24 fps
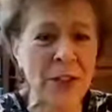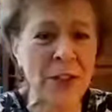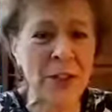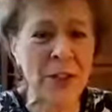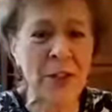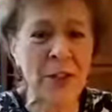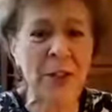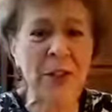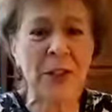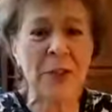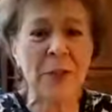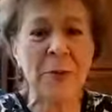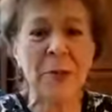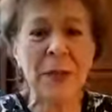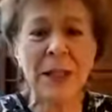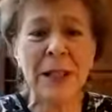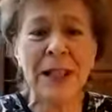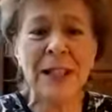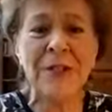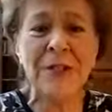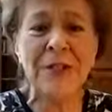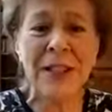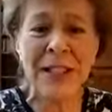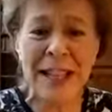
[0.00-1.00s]
you couldn't really
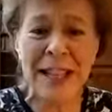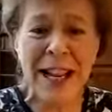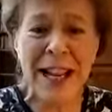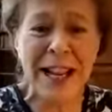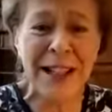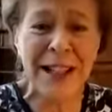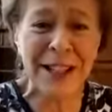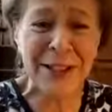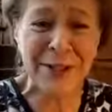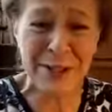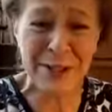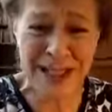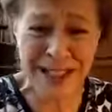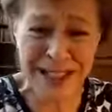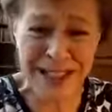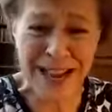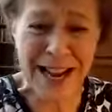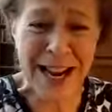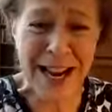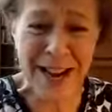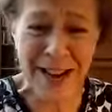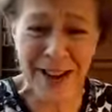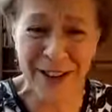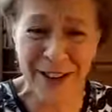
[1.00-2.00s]
even tell it was
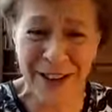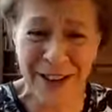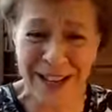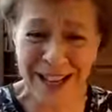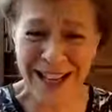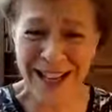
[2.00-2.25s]
there.